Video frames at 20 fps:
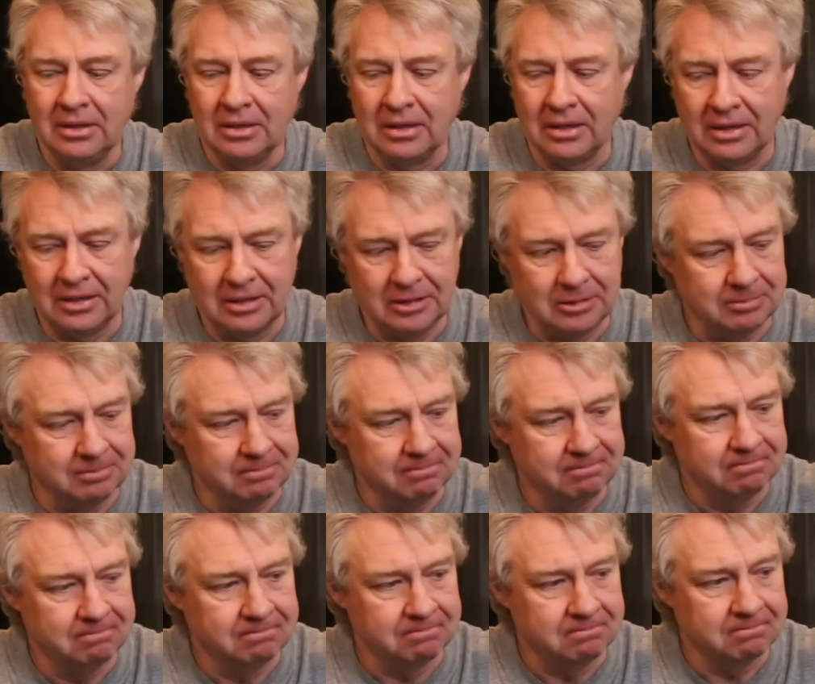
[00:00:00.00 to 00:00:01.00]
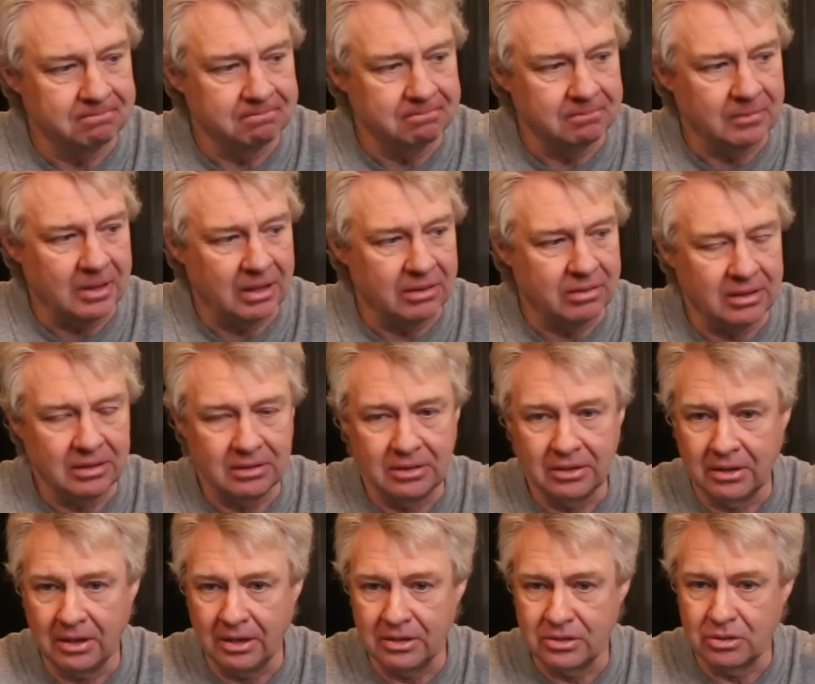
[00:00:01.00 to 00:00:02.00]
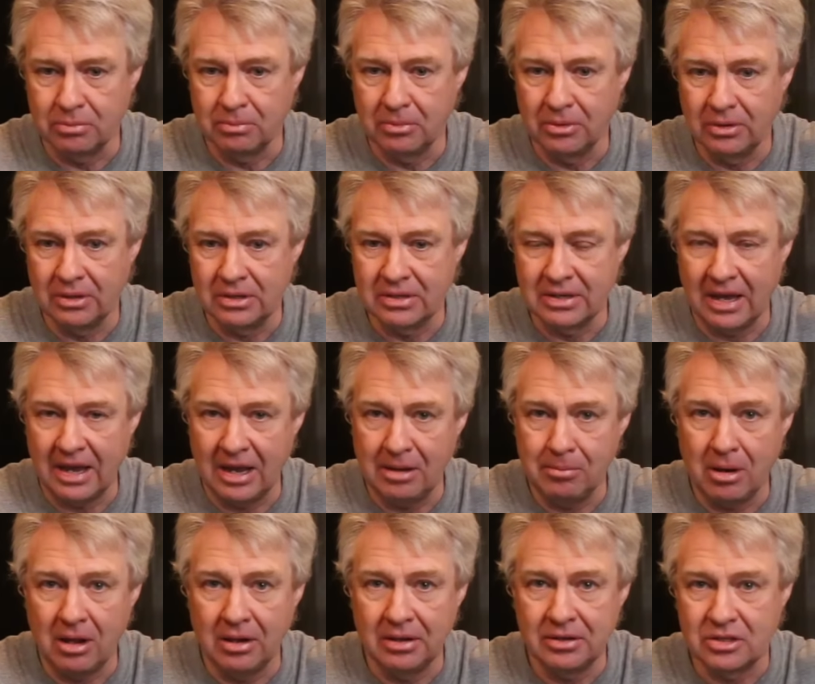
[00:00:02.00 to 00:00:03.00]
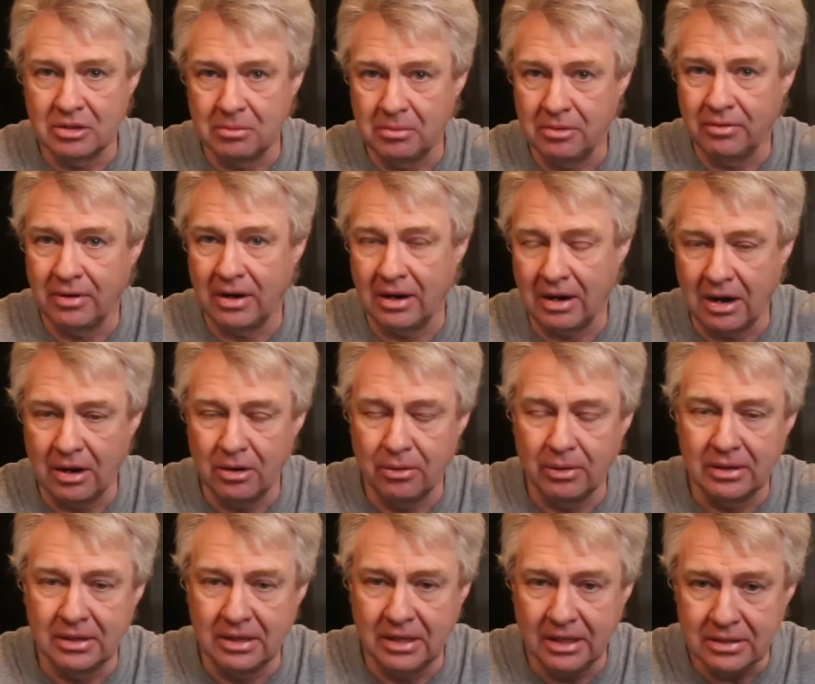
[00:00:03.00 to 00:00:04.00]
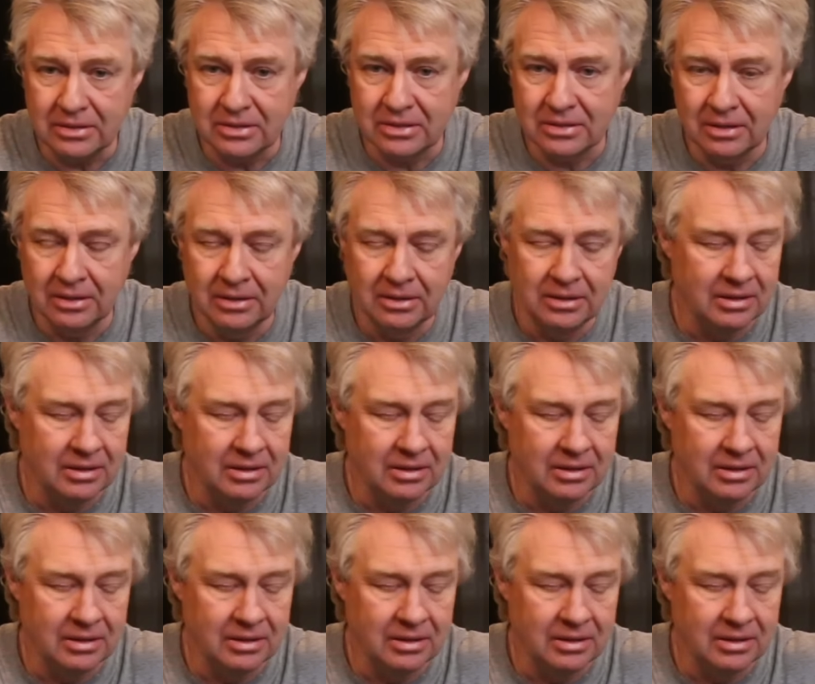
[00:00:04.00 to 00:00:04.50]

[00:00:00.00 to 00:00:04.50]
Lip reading: I think the customer is eyeballing some of our higher end kits.